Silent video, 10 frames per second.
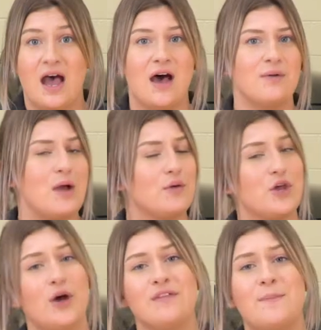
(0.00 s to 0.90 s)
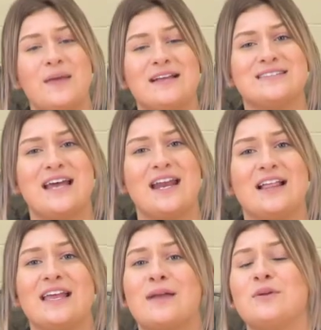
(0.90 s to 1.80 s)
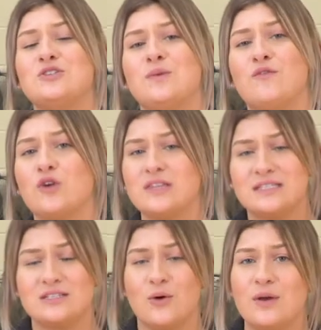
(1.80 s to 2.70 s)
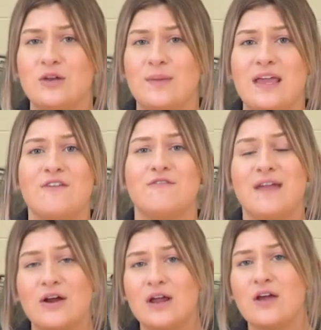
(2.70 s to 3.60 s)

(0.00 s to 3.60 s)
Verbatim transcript: Uh, now with all all that being said, like I mentioned before, this is going to be very